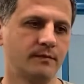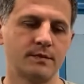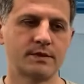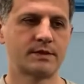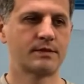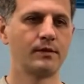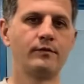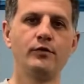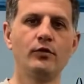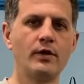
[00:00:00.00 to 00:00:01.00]

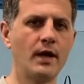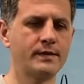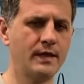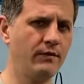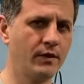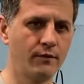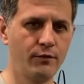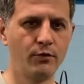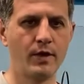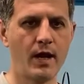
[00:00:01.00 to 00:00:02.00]
saving a few
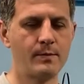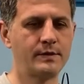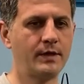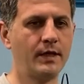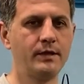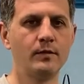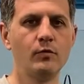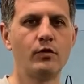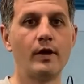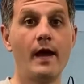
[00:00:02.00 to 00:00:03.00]
grams, getting
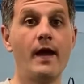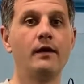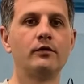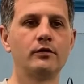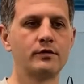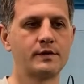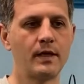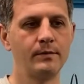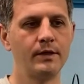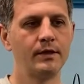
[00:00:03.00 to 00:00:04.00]
more air or
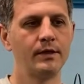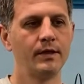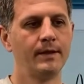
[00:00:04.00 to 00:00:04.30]
something.